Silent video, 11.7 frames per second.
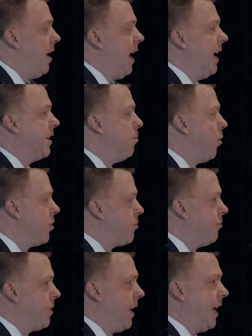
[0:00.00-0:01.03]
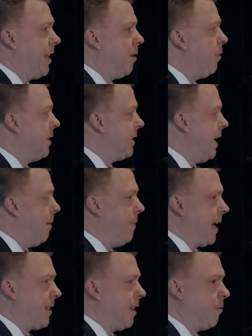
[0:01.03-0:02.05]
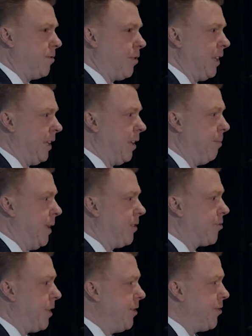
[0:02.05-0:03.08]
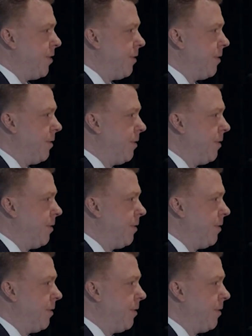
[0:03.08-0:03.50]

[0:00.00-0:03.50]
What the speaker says: And it's more true today than it was then. Back then, there was very little administration